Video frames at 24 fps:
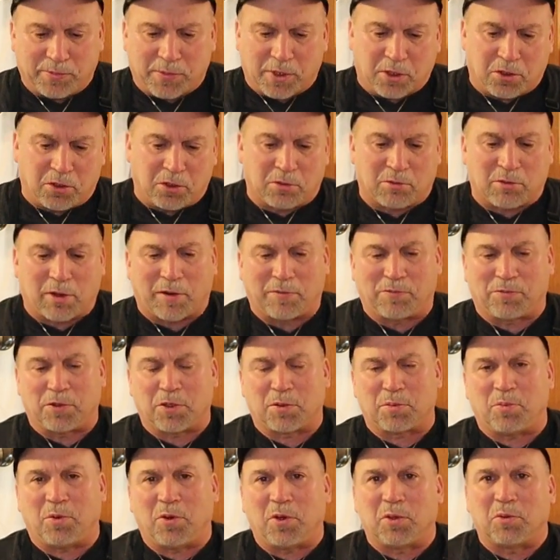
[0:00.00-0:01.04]
A good
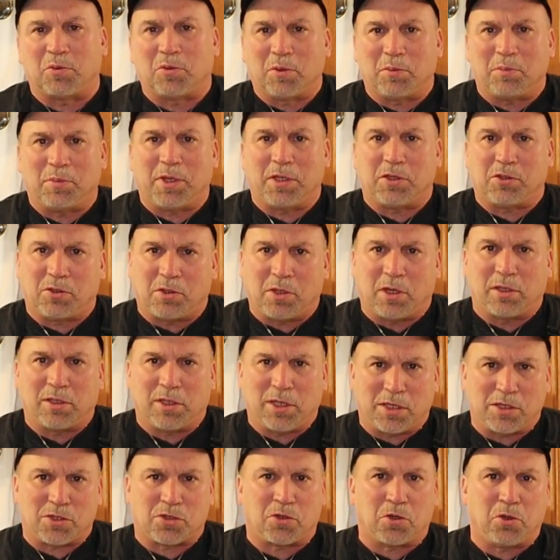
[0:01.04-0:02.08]
reference point would be at
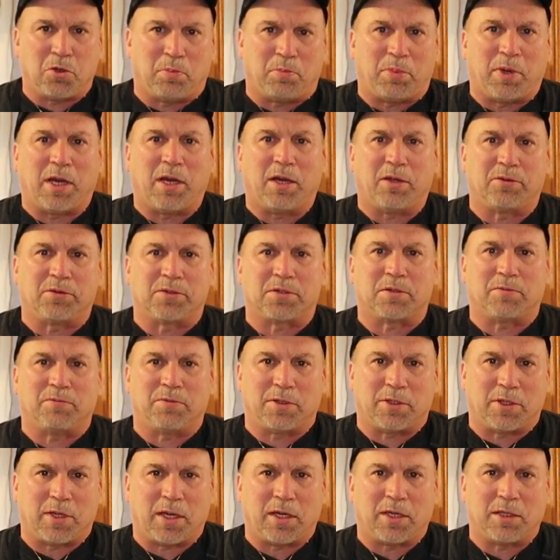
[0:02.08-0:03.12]
least 2 pounds of
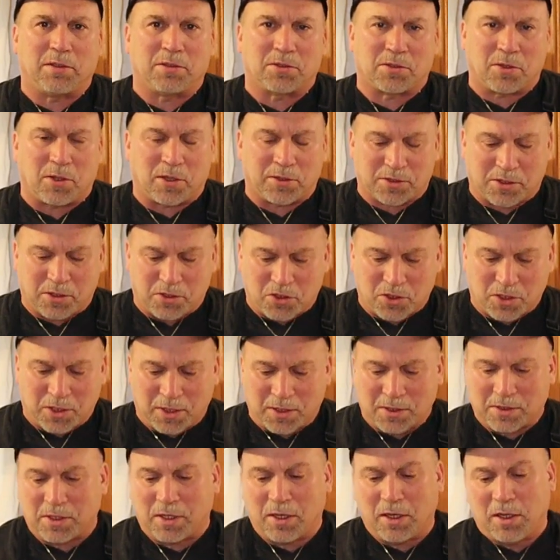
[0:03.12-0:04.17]
Italian sausage
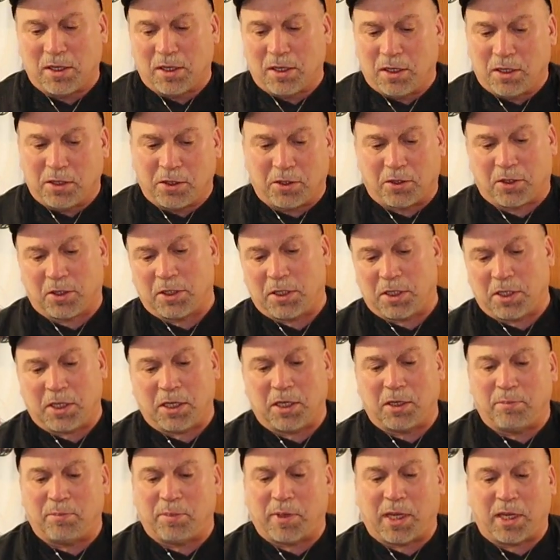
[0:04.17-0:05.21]
links. You're going to
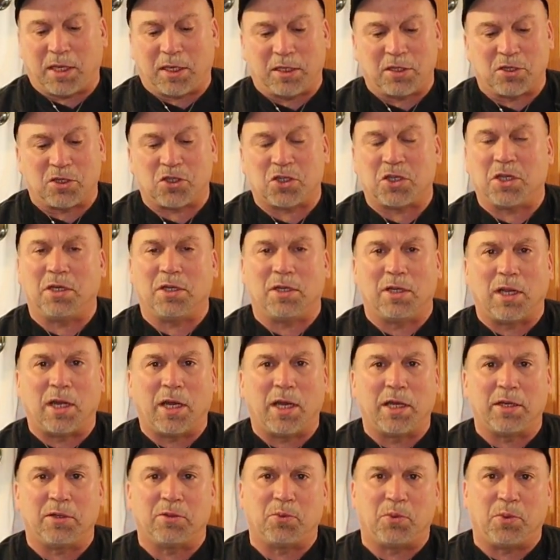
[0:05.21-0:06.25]
need a baking sheet
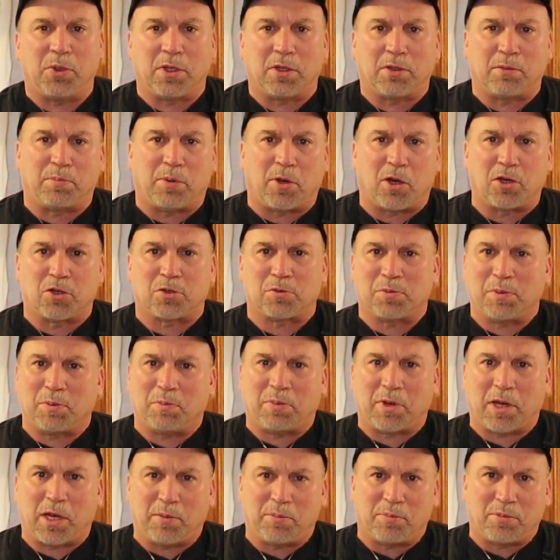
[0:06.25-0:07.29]
lined with
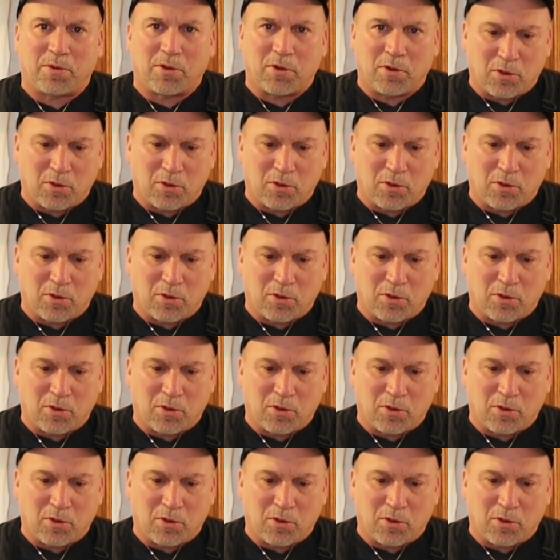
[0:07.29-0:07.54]
parchment paper